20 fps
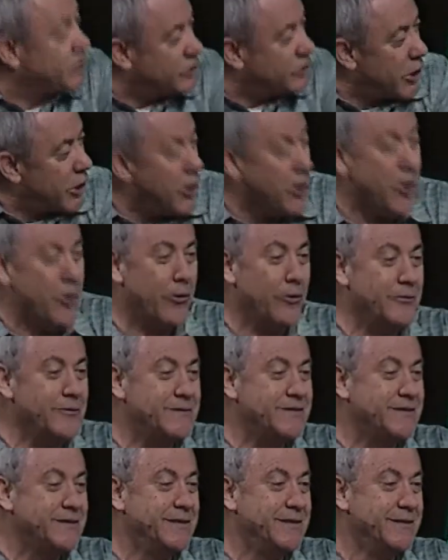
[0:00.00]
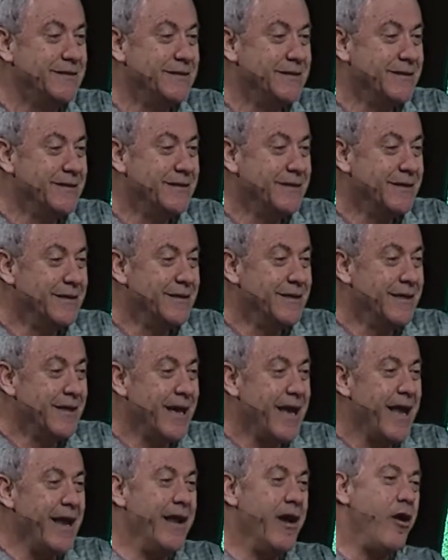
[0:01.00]
chose,
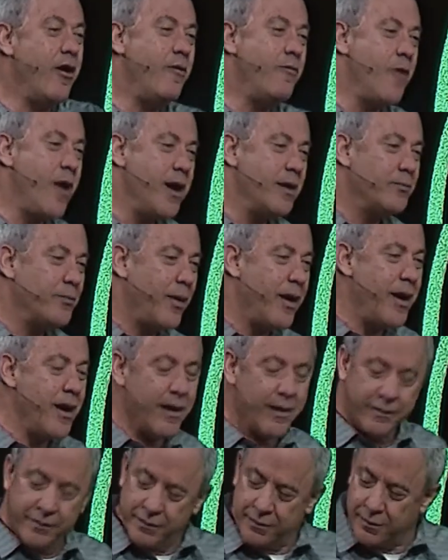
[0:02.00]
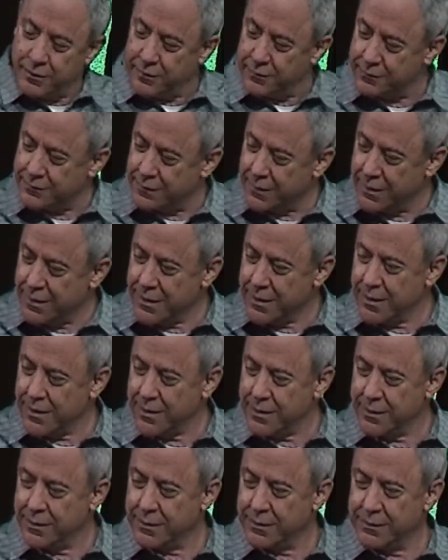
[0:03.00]
and they all walk by it and go,
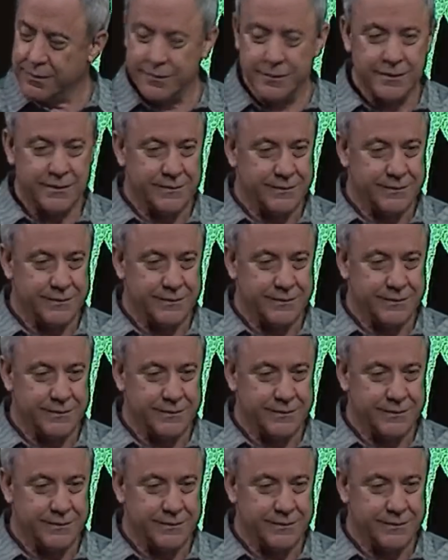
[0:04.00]
ah.